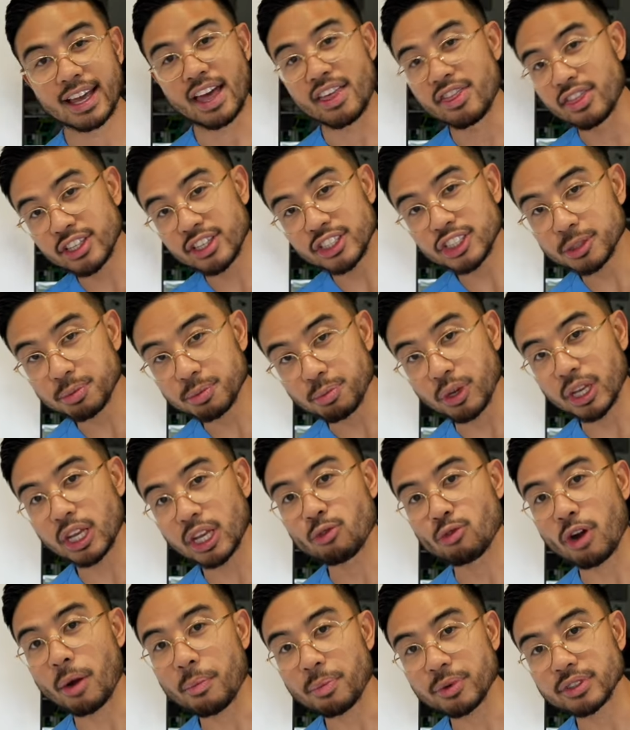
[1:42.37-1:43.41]
And this
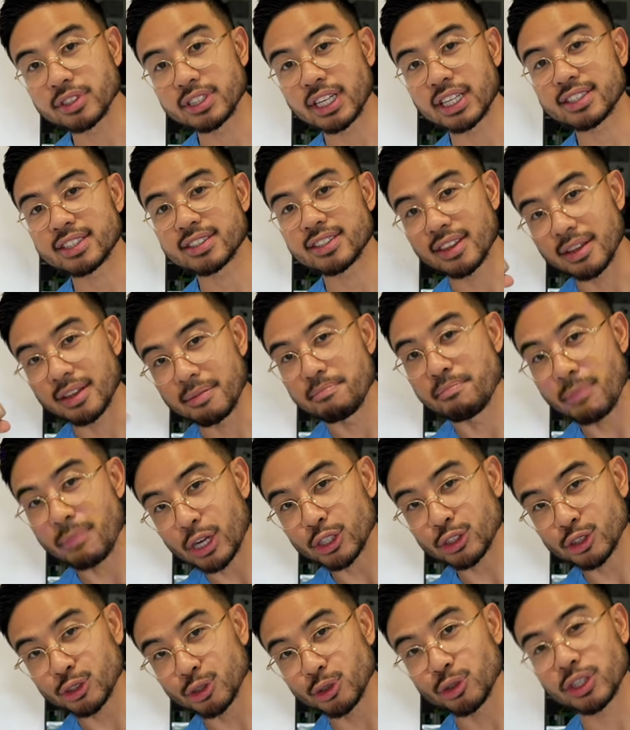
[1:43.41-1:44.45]
spring represents the
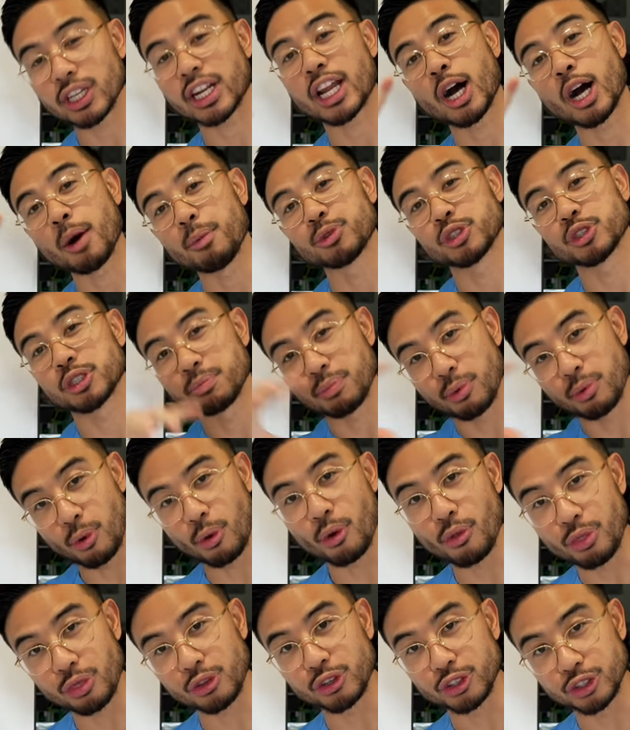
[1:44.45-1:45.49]
muscle that helps
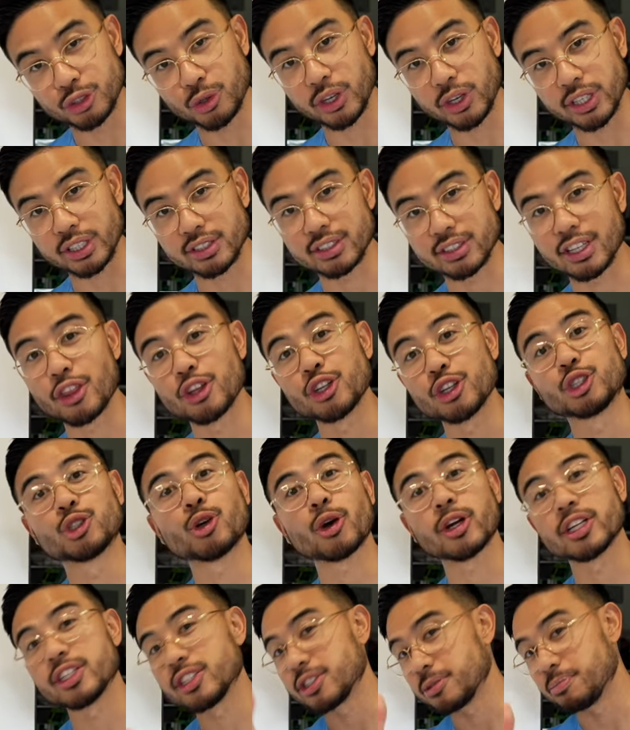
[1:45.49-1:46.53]
support the joints, and the
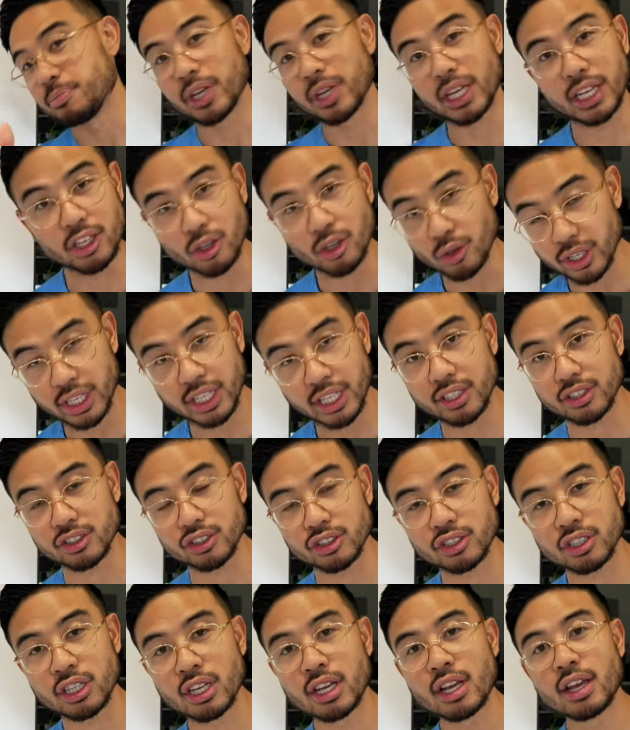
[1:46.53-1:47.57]
joints being your
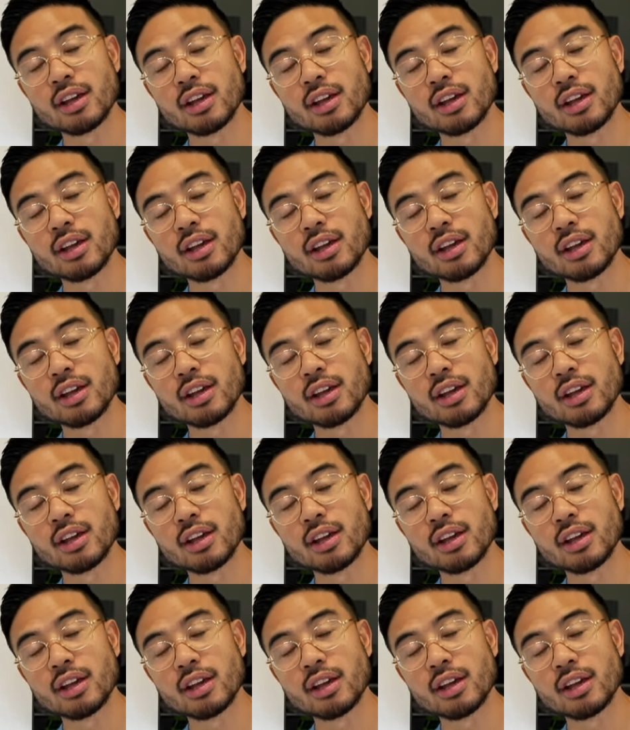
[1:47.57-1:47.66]
hinge.